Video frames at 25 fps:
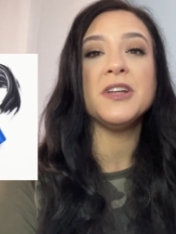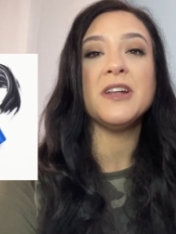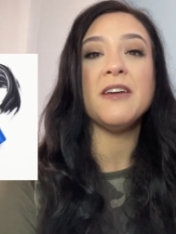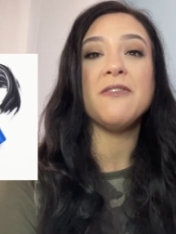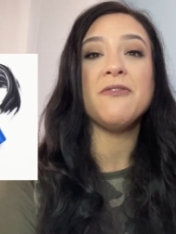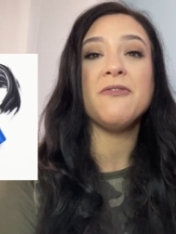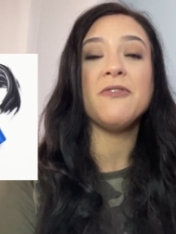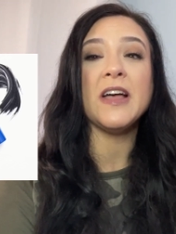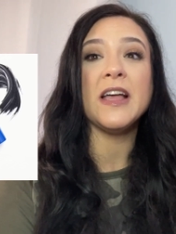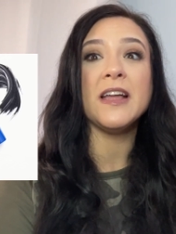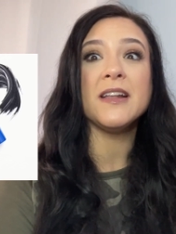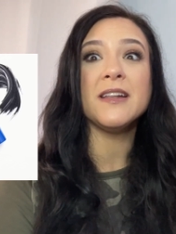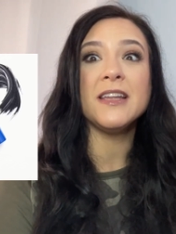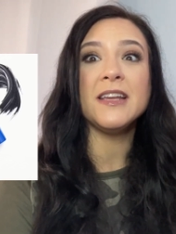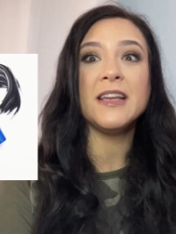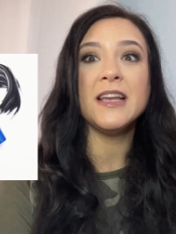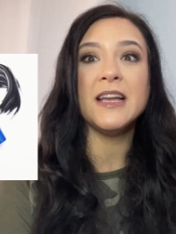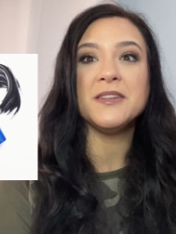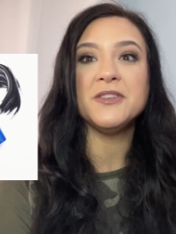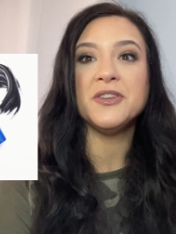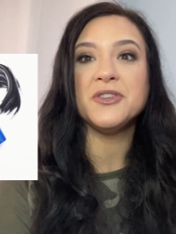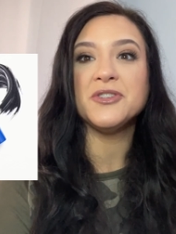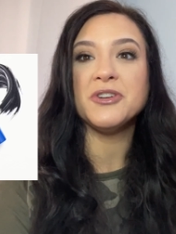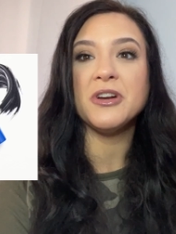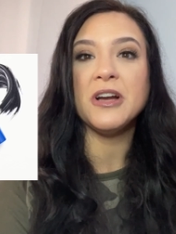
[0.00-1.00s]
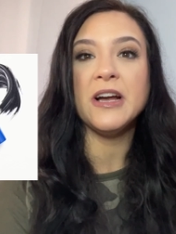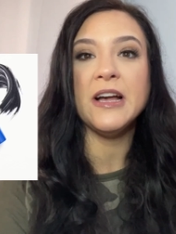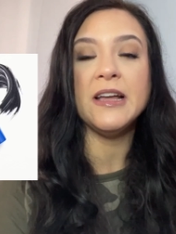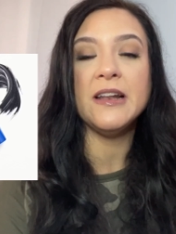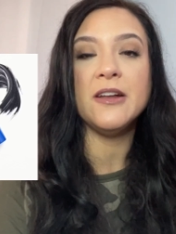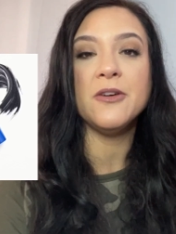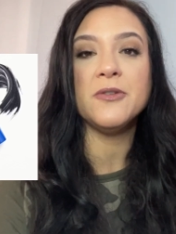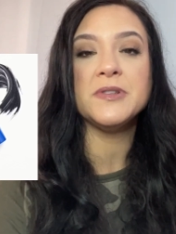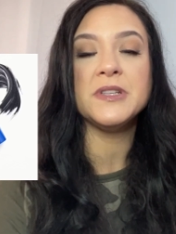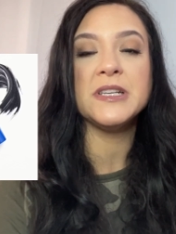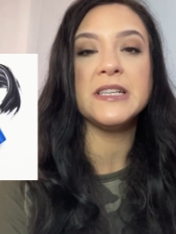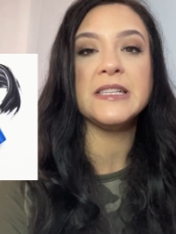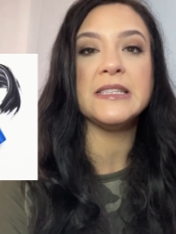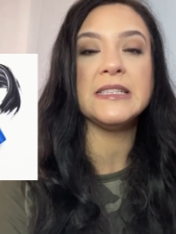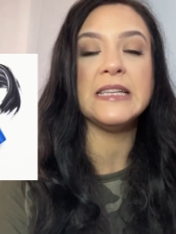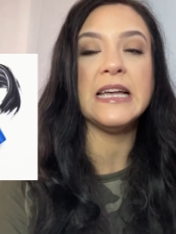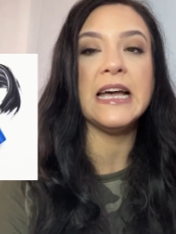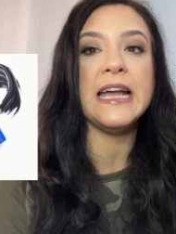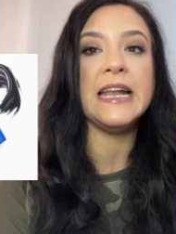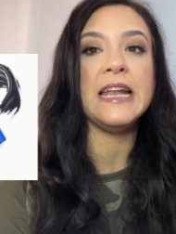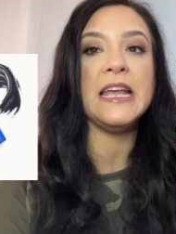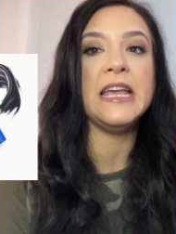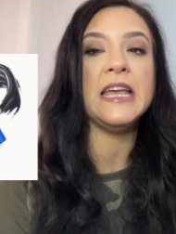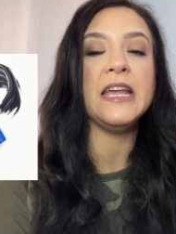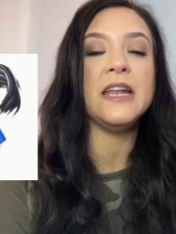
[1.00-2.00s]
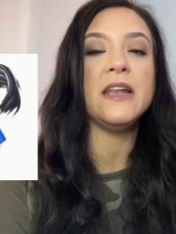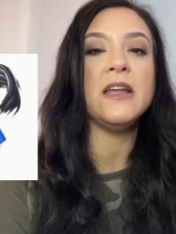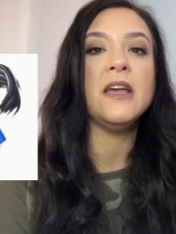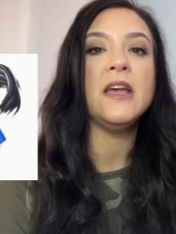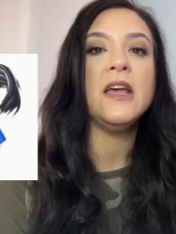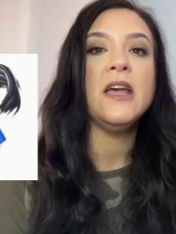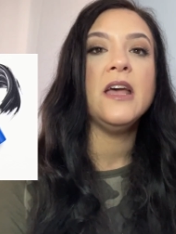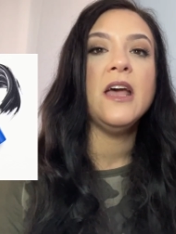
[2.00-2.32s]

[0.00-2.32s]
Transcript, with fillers: I finally got to try it. I was excited.